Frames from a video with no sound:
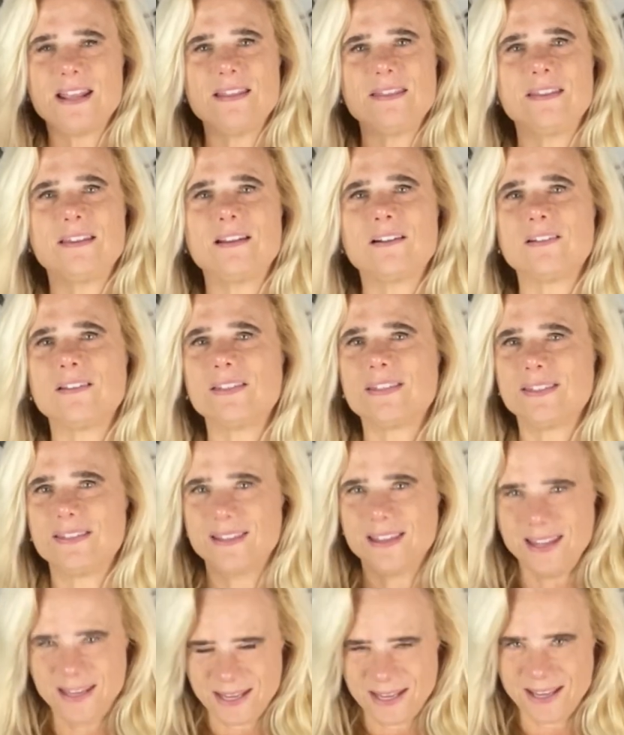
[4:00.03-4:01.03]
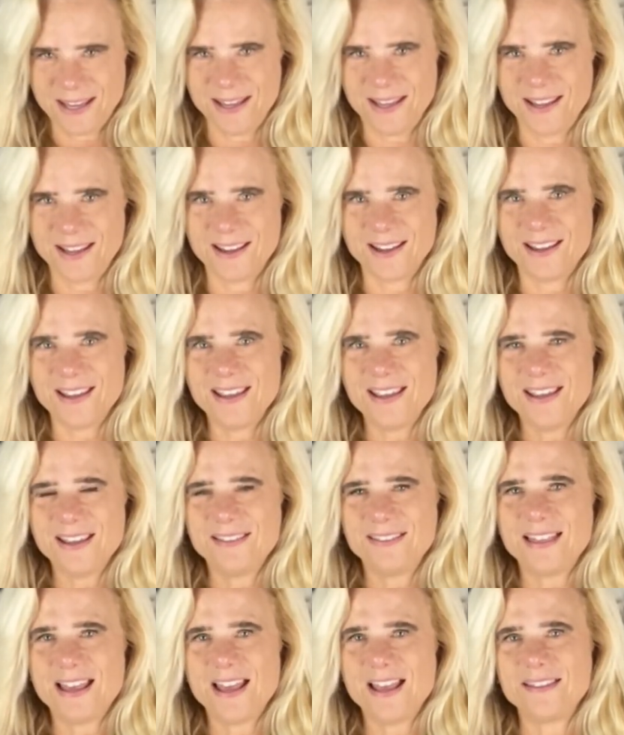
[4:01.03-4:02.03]
in their thinking
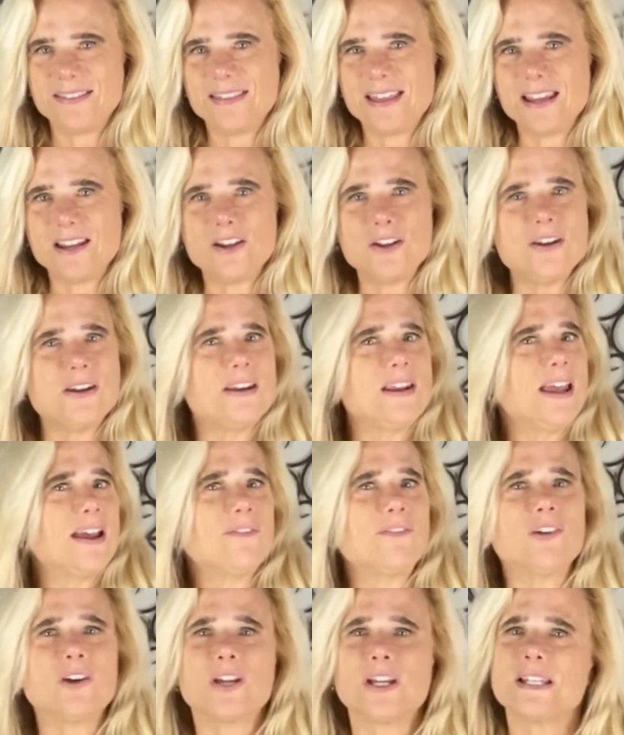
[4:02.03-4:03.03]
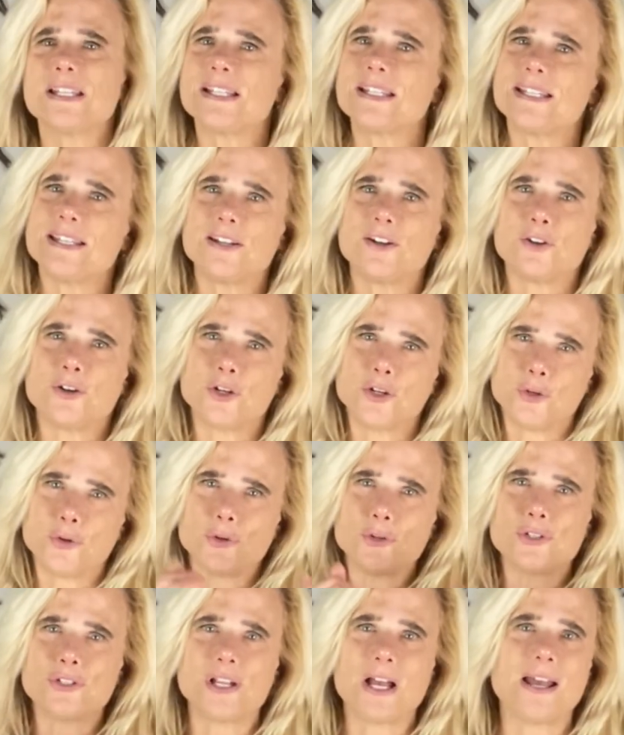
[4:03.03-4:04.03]
that they could never consider
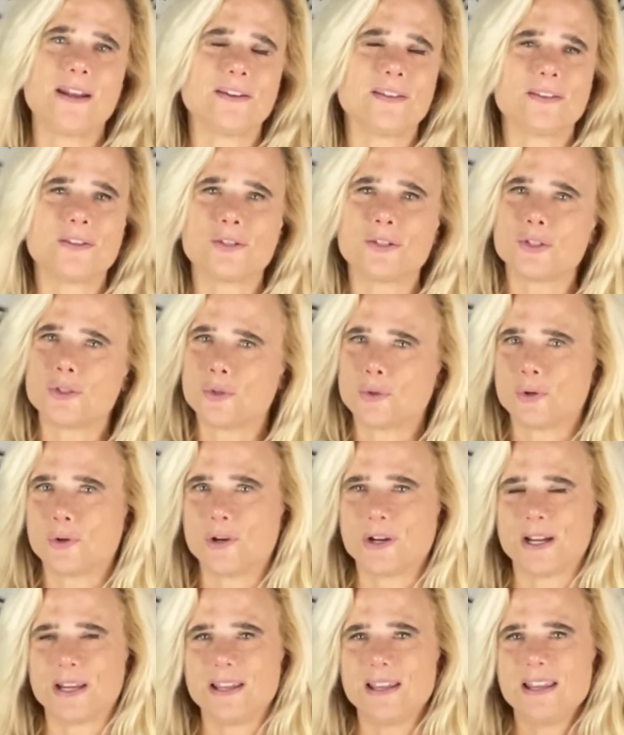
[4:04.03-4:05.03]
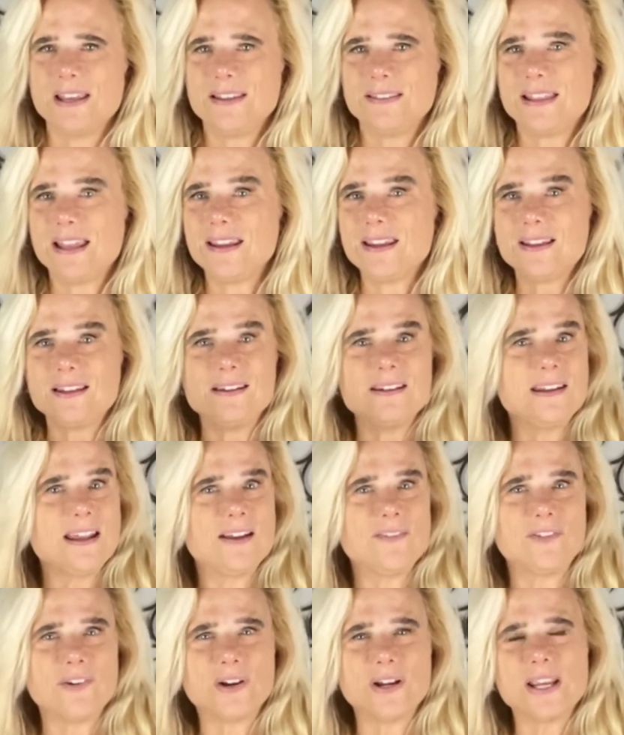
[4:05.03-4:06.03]
your side of the story. They could
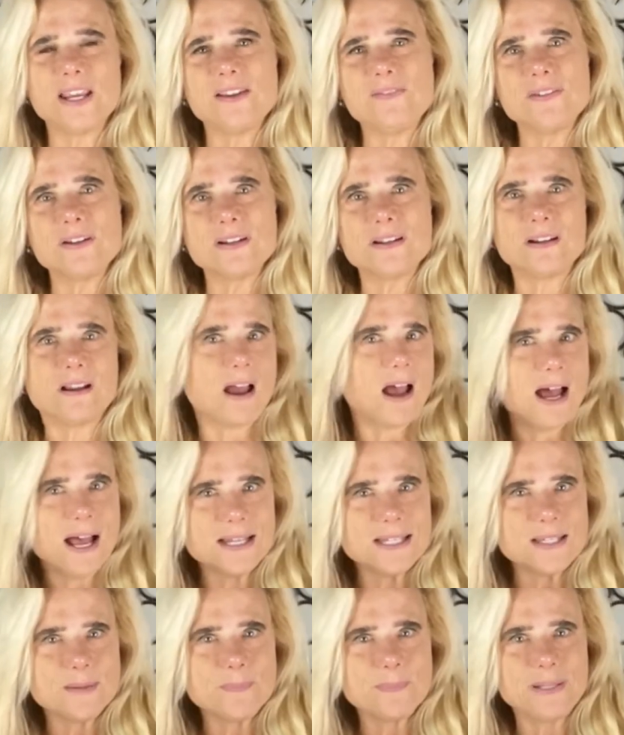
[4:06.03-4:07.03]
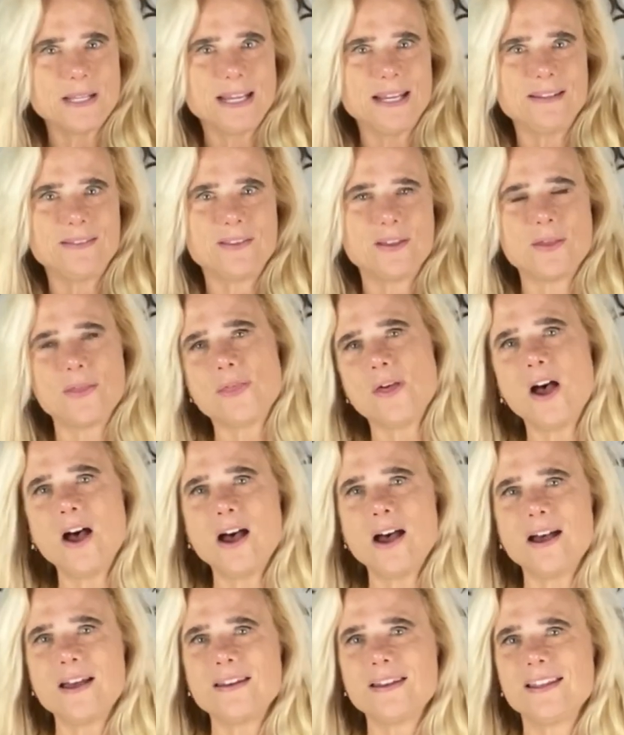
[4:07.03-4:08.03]
never even contemplate the
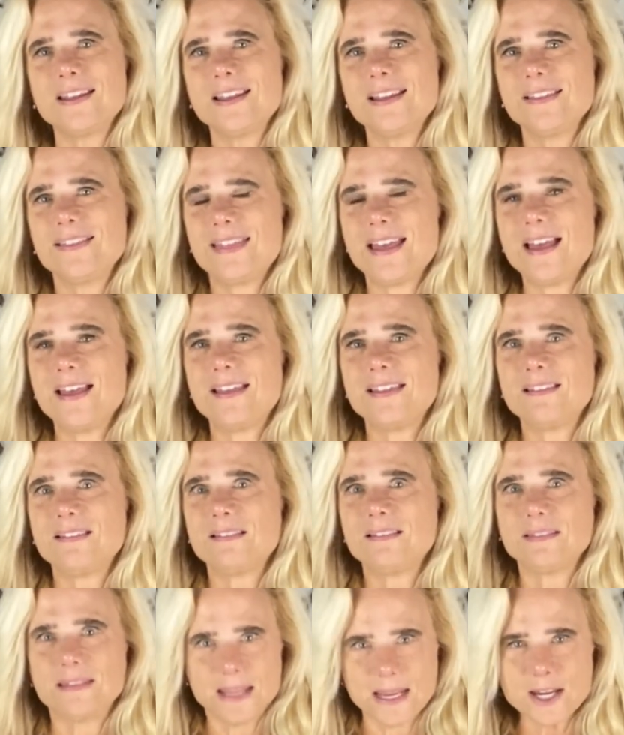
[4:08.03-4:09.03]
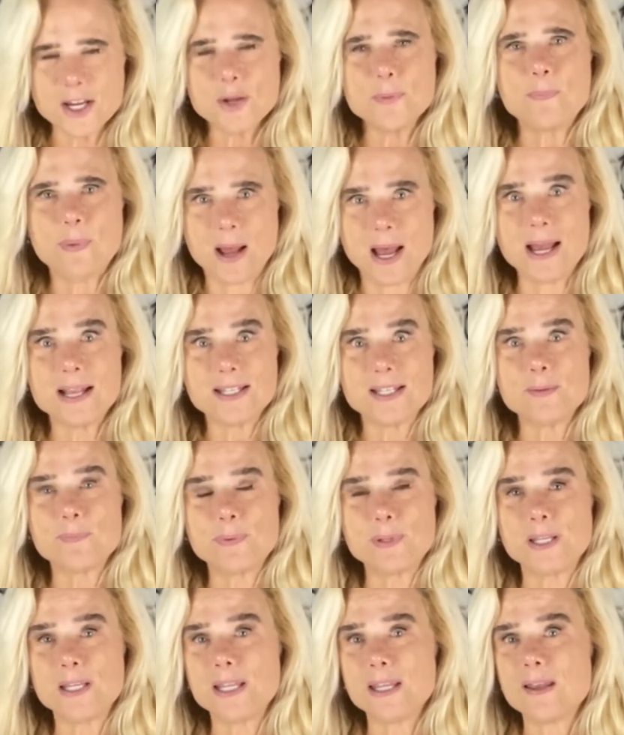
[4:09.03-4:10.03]
thought that they could
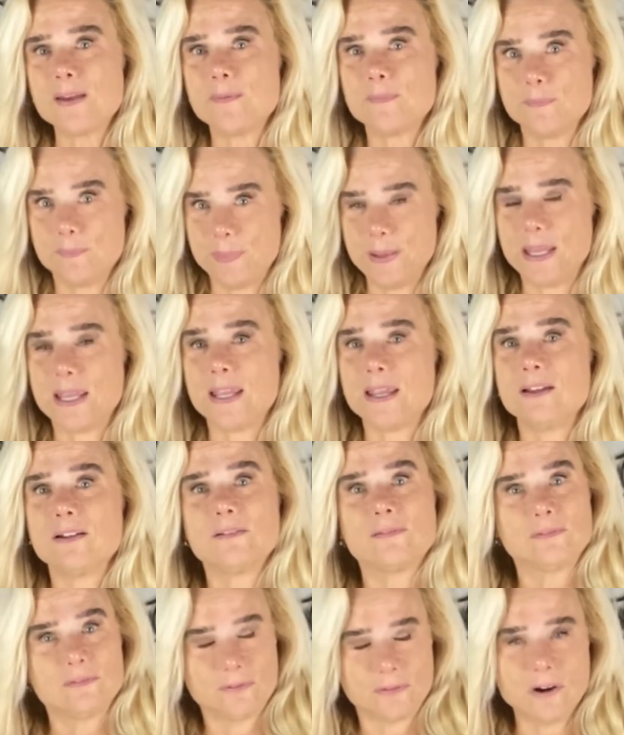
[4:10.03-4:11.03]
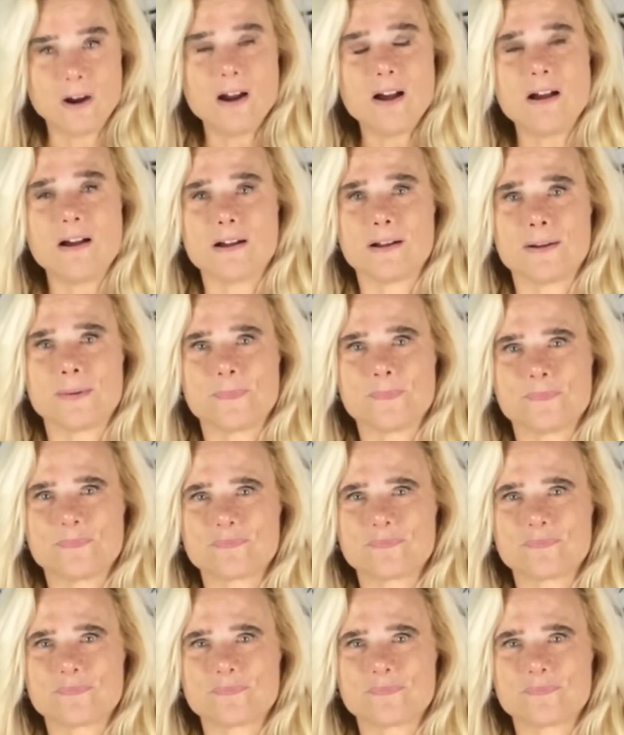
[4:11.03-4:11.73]
possibly be wrong.